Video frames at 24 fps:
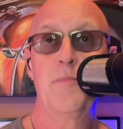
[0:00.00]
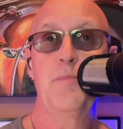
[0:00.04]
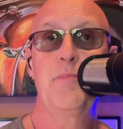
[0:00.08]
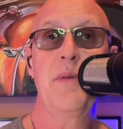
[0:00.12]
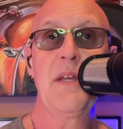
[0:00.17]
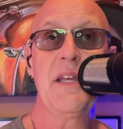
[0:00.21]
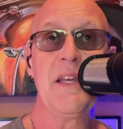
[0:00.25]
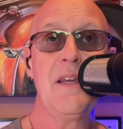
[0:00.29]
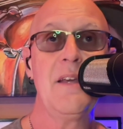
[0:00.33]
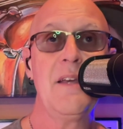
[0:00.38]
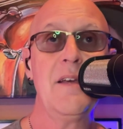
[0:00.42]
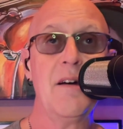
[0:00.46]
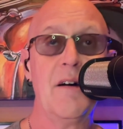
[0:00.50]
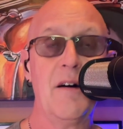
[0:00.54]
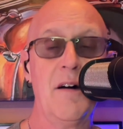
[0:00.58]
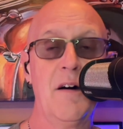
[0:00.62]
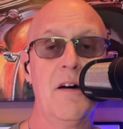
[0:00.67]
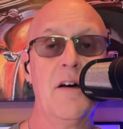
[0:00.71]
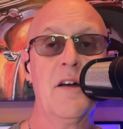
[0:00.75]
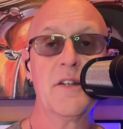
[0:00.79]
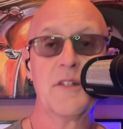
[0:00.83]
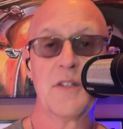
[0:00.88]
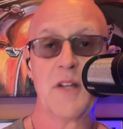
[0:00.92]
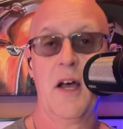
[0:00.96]
Be
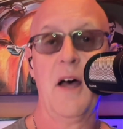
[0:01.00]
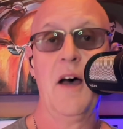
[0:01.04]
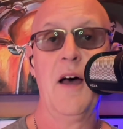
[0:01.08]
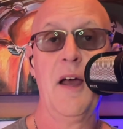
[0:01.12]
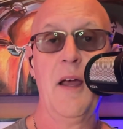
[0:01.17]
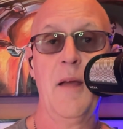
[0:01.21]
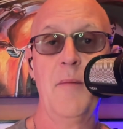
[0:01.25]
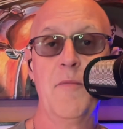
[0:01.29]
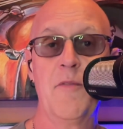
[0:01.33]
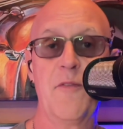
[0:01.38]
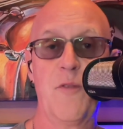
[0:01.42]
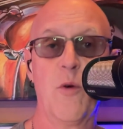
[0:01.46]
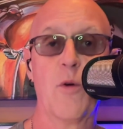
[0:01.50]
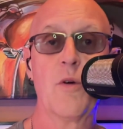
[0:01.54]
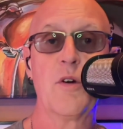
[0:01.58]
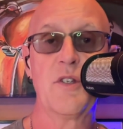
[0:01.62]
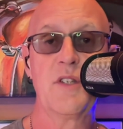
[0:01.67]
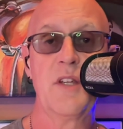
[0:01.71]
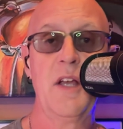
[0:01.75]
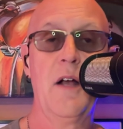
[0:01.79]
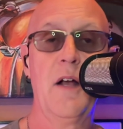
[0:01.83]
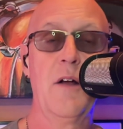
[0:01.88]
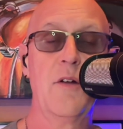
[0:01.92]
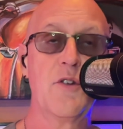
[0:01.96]
on time for
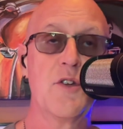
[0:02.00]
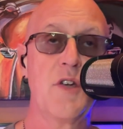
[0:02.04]
sound